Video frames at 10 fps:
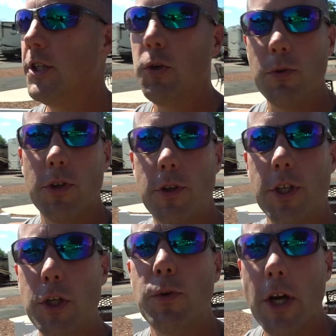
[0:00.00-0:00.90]
You
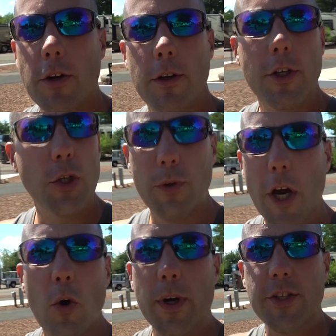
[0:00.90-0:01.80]

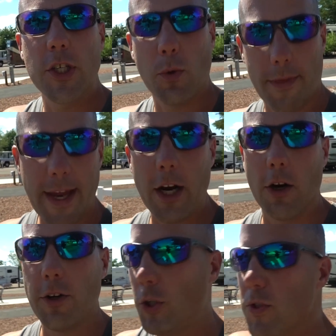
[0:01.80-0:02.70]
know because you were there.
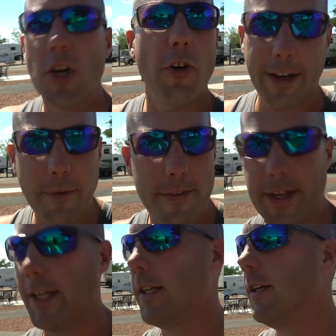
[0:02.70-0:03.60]
You saw everything.